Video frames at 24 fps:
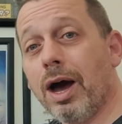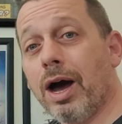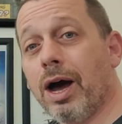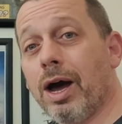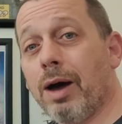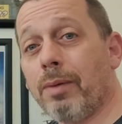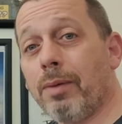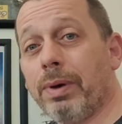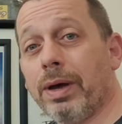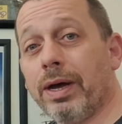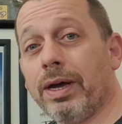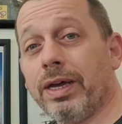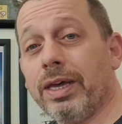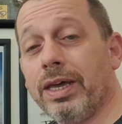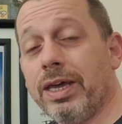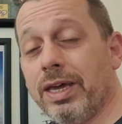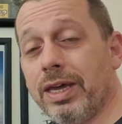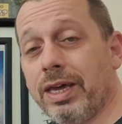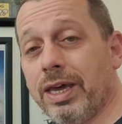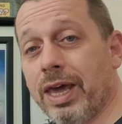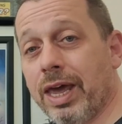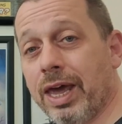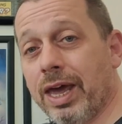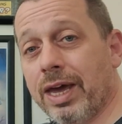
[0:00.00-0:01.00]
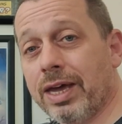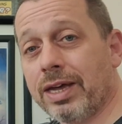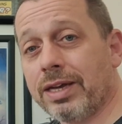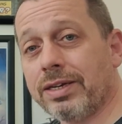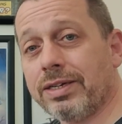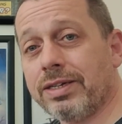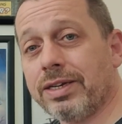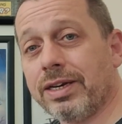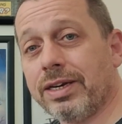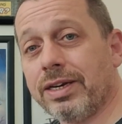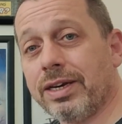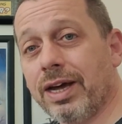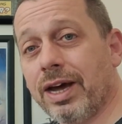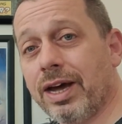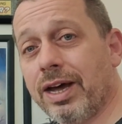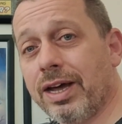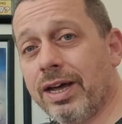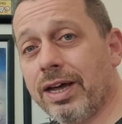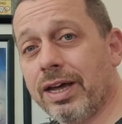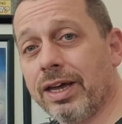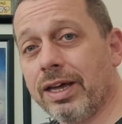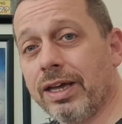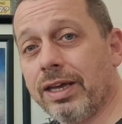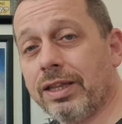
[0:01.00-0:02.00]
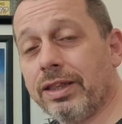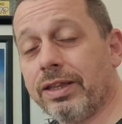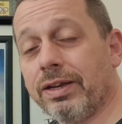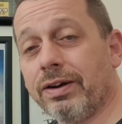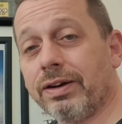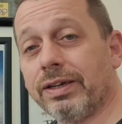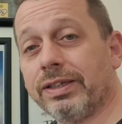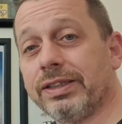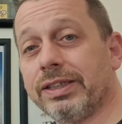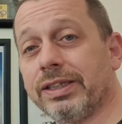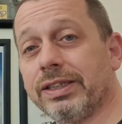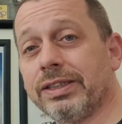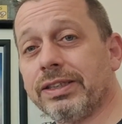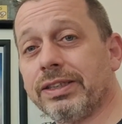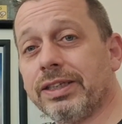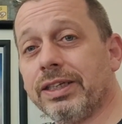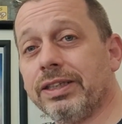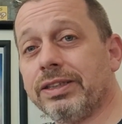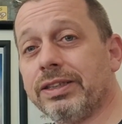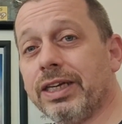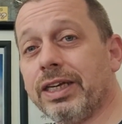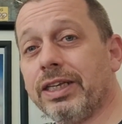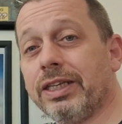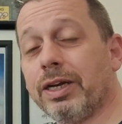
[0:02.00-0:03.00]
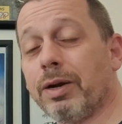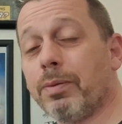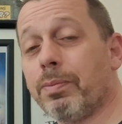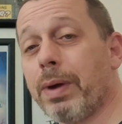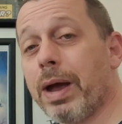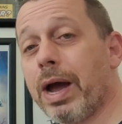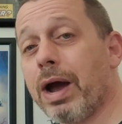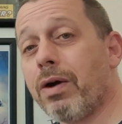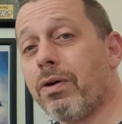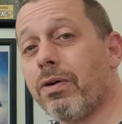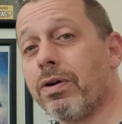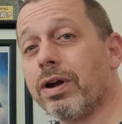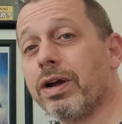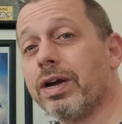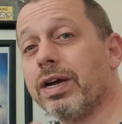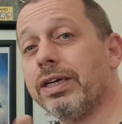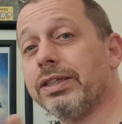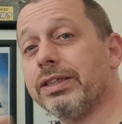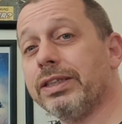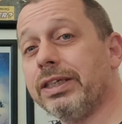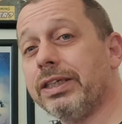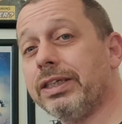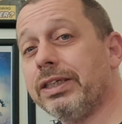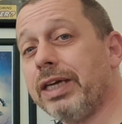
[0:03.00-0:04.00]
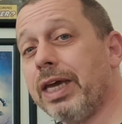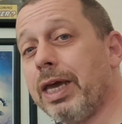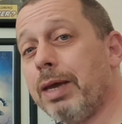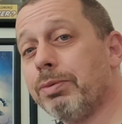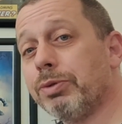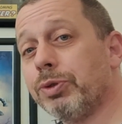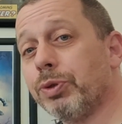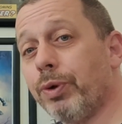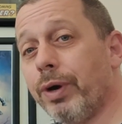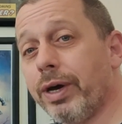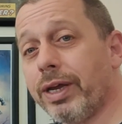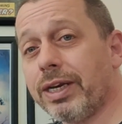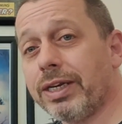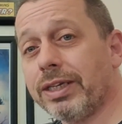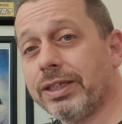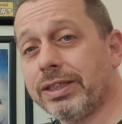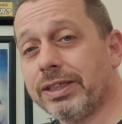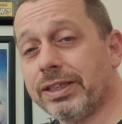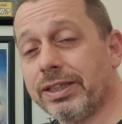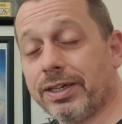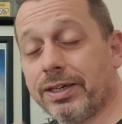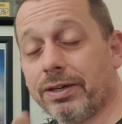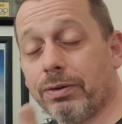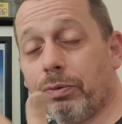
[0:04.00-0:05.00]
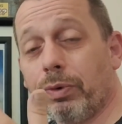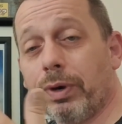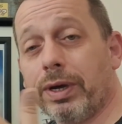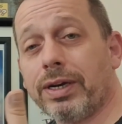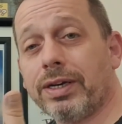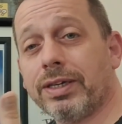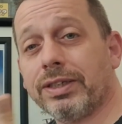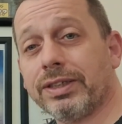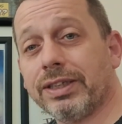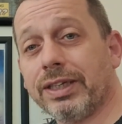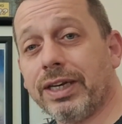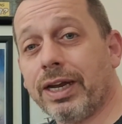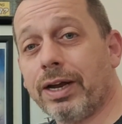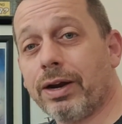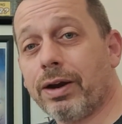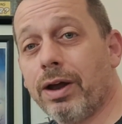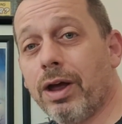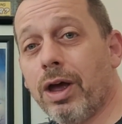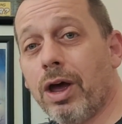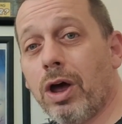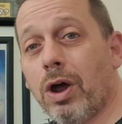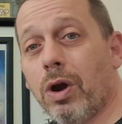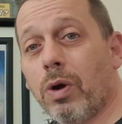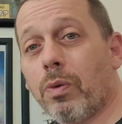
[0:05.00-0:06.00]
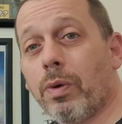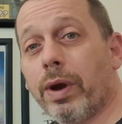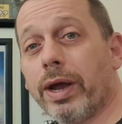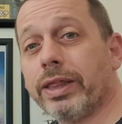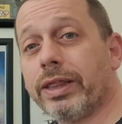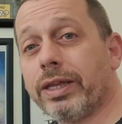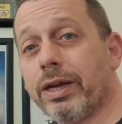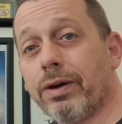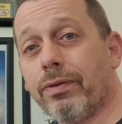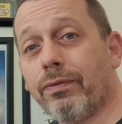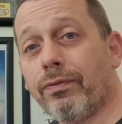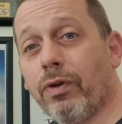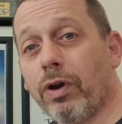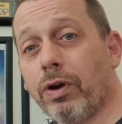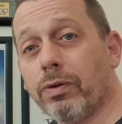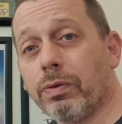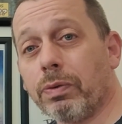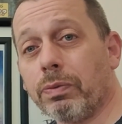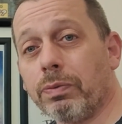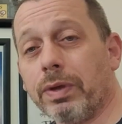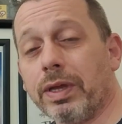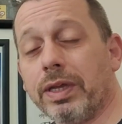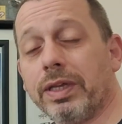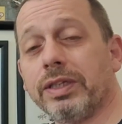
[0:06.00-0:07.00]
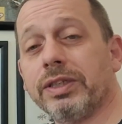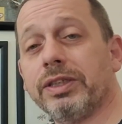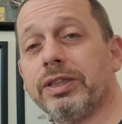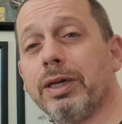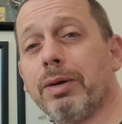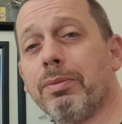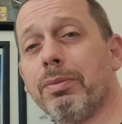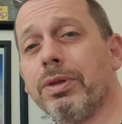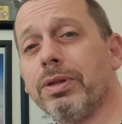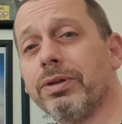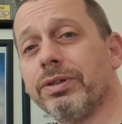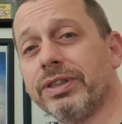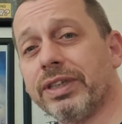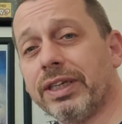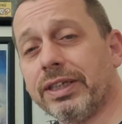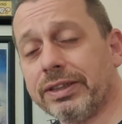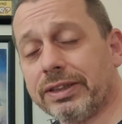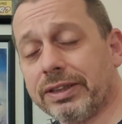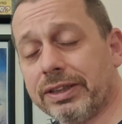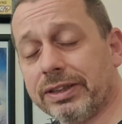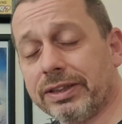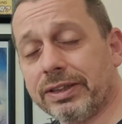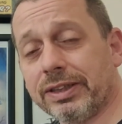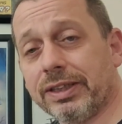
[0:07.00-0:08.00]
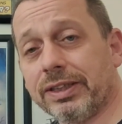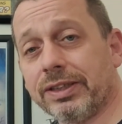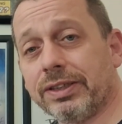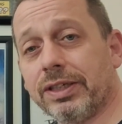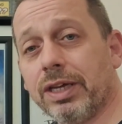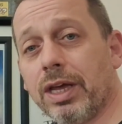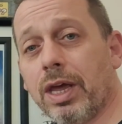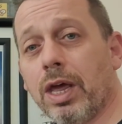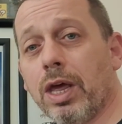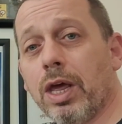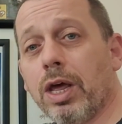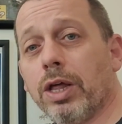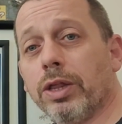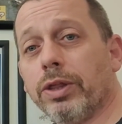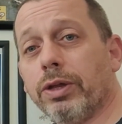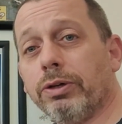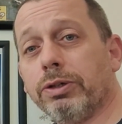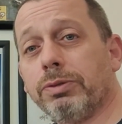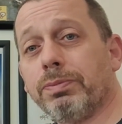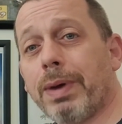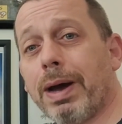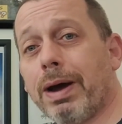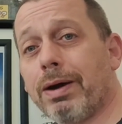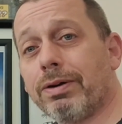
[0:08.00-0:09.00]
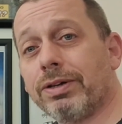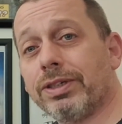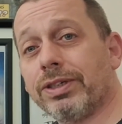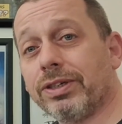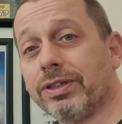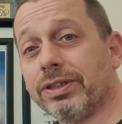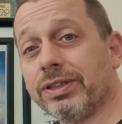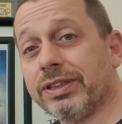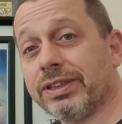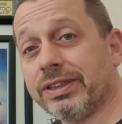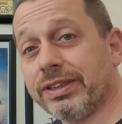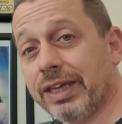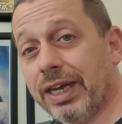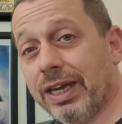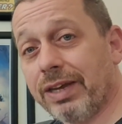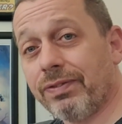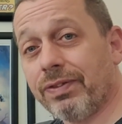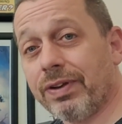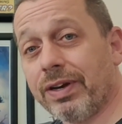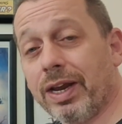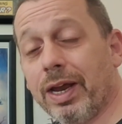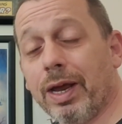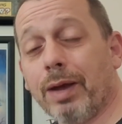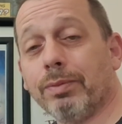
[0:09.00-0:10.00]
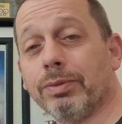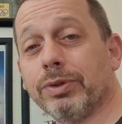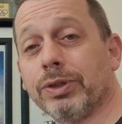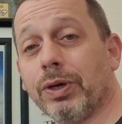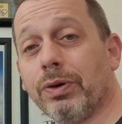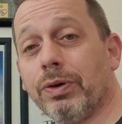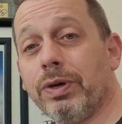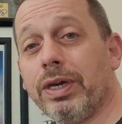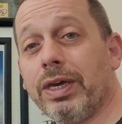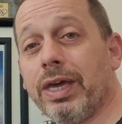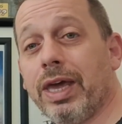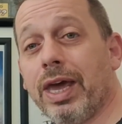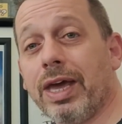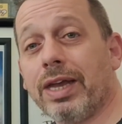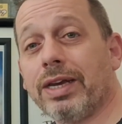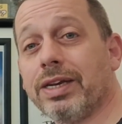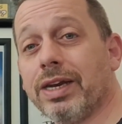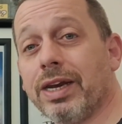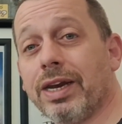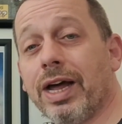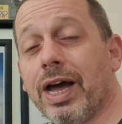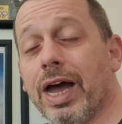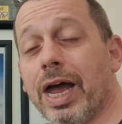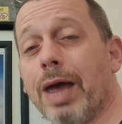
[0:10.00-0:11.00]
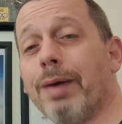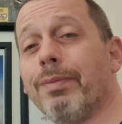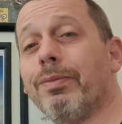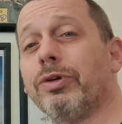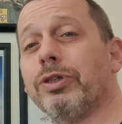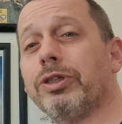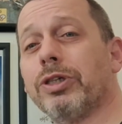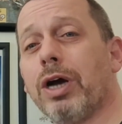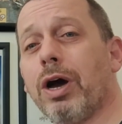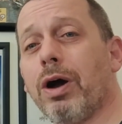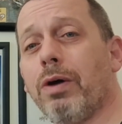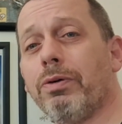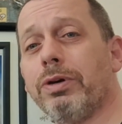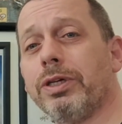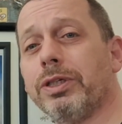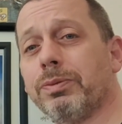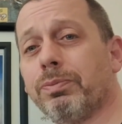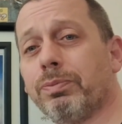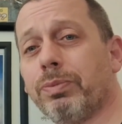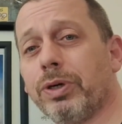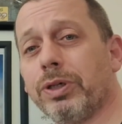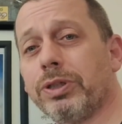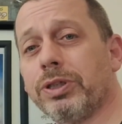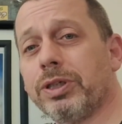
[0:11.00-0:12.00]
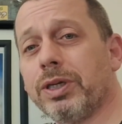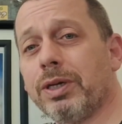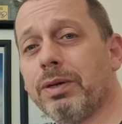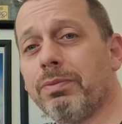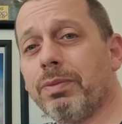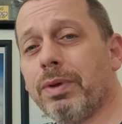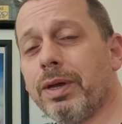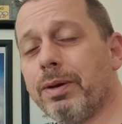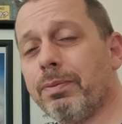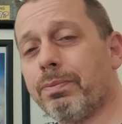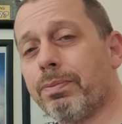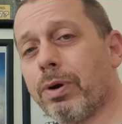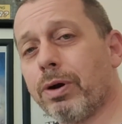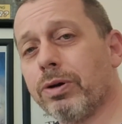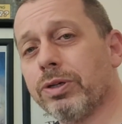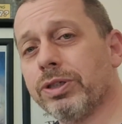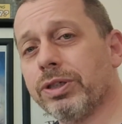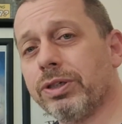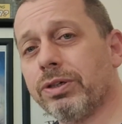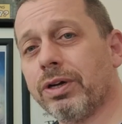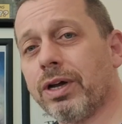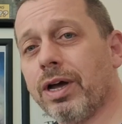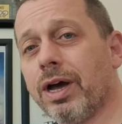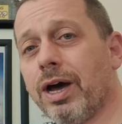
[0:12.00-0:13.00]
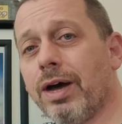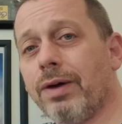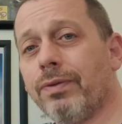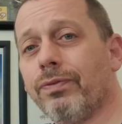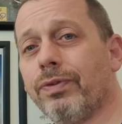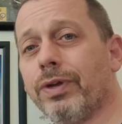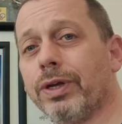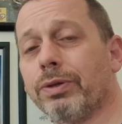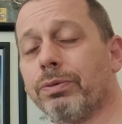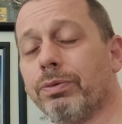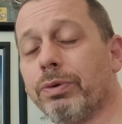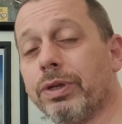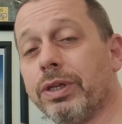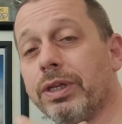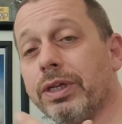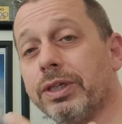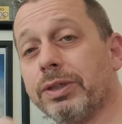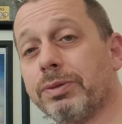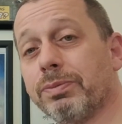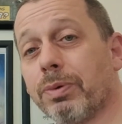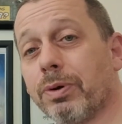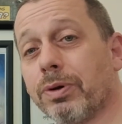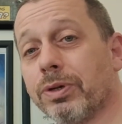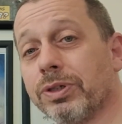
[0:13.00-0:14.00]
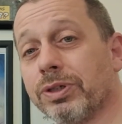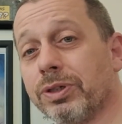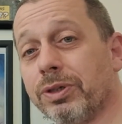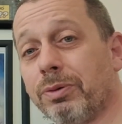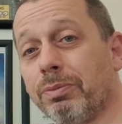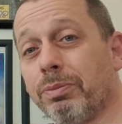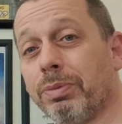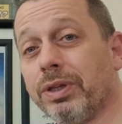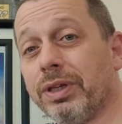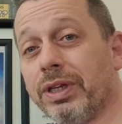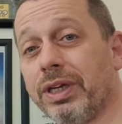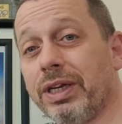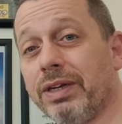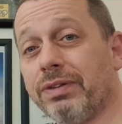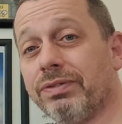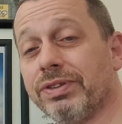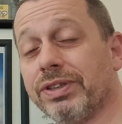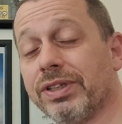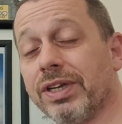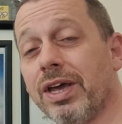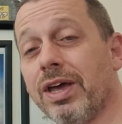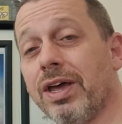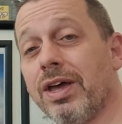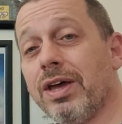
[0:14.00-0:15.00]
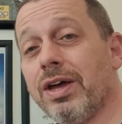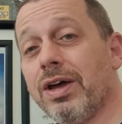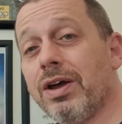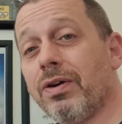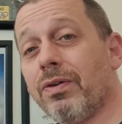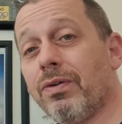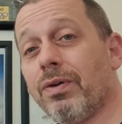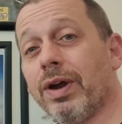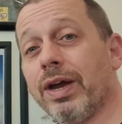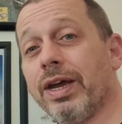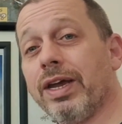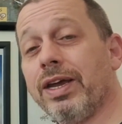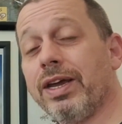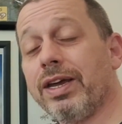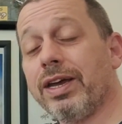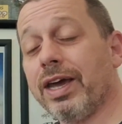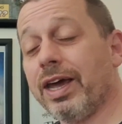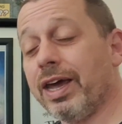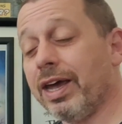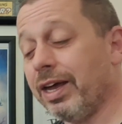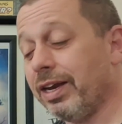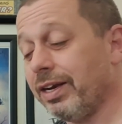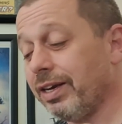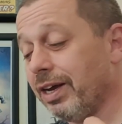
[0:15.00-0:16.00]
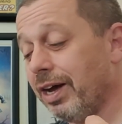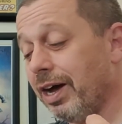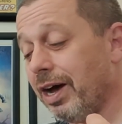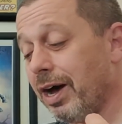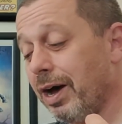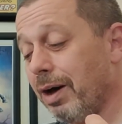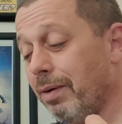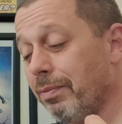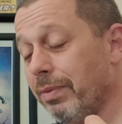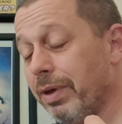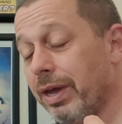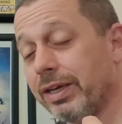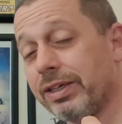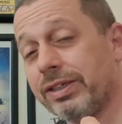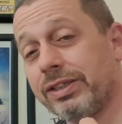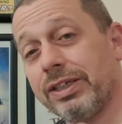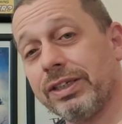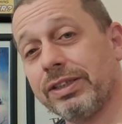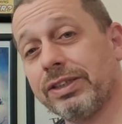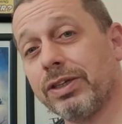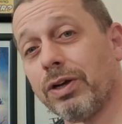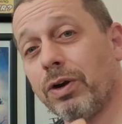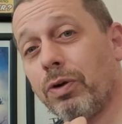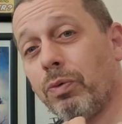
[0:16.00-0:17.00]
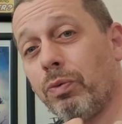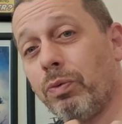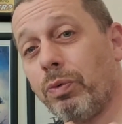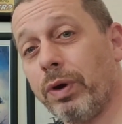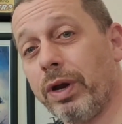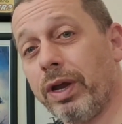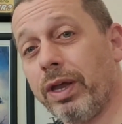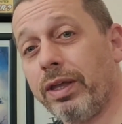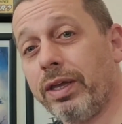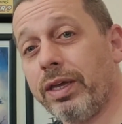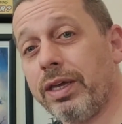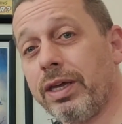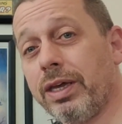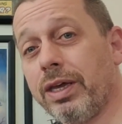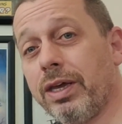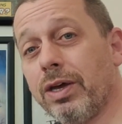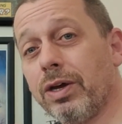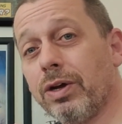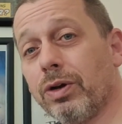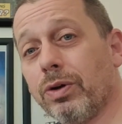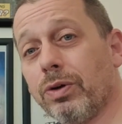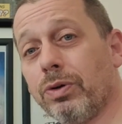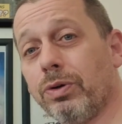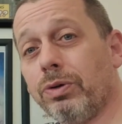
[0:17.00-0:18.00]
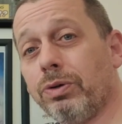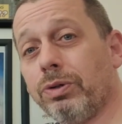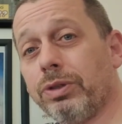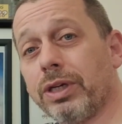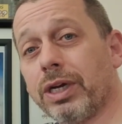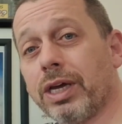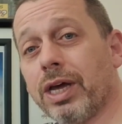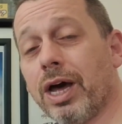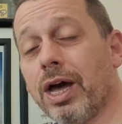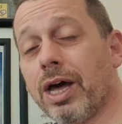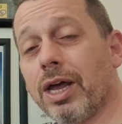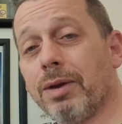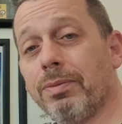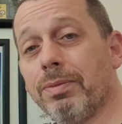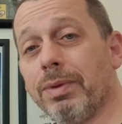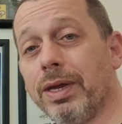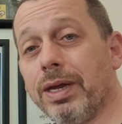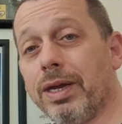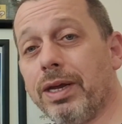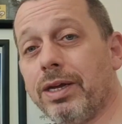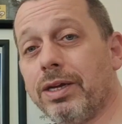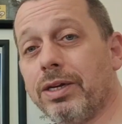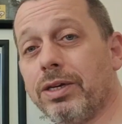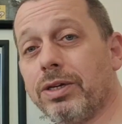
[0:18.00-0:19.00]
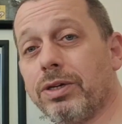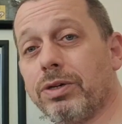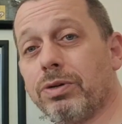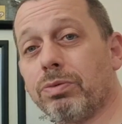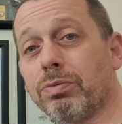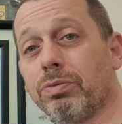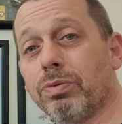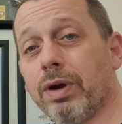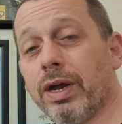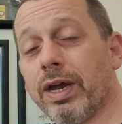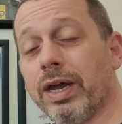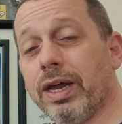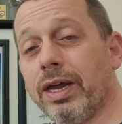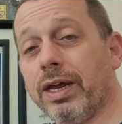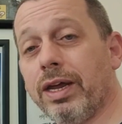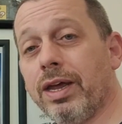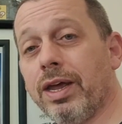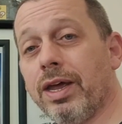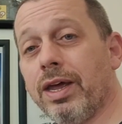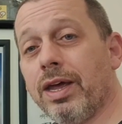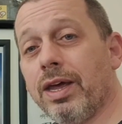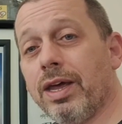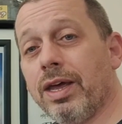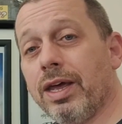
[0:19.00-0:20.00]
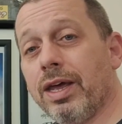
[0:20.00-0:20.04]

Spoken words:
But he can't deny their existence and their power because he keeps witnessing it right there in front of him. And in some of those instances, those powers are saving him, so he can't deny them, which always puts him in personal conflict with his personal beliefs, right? And it's just a really cool dichotomy to write